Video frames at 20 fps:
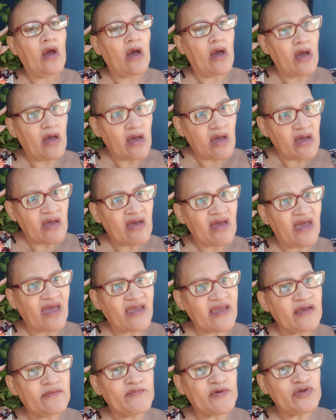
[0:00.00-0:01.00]
are
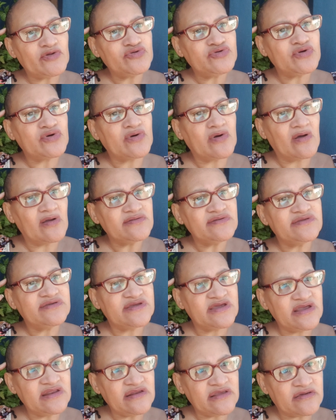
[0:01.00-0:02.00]
able to
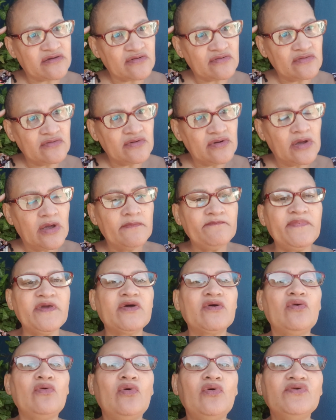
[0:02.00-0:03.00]
continue
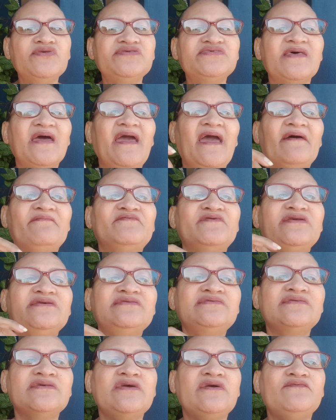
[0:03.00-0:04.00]
because they have
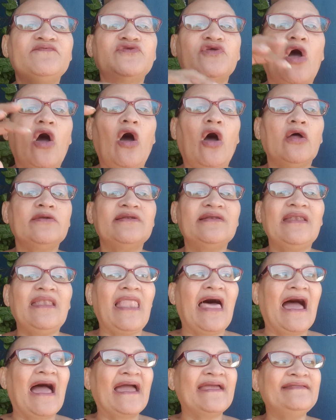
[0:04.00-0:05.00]
received
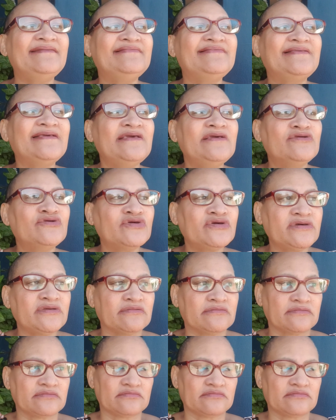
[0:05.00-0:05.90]
online teaching,